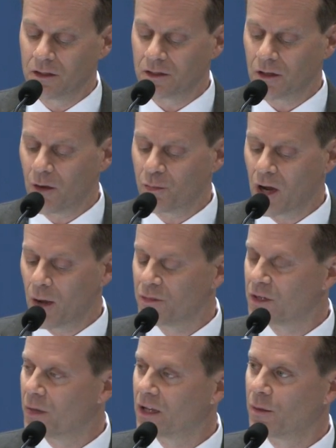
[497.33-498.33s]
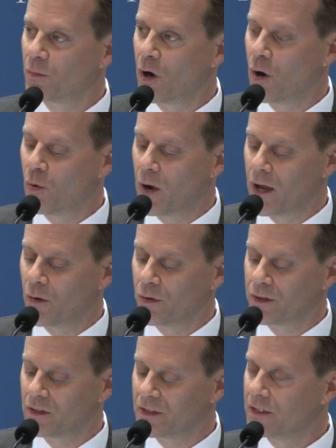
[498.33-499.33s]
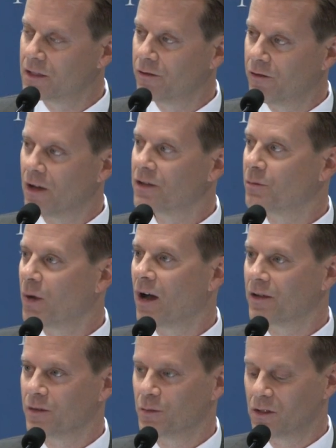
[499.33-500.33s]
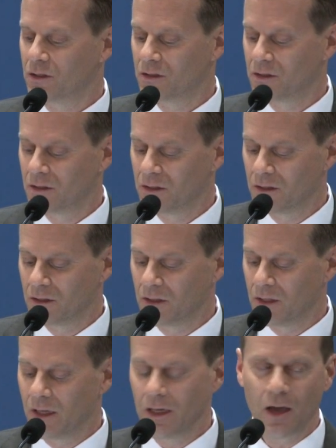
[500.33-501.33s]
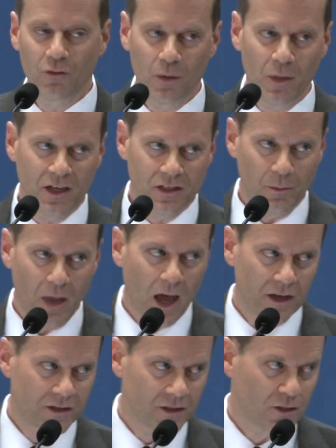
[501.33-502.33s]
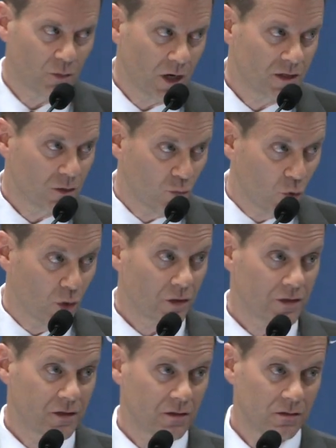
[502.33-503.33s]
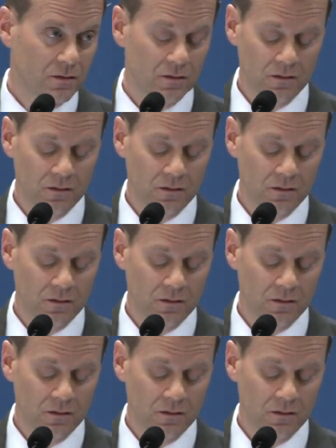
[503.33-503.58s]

to solve problems and make them go away with the least fuss possible. He never makes a bad situation worse.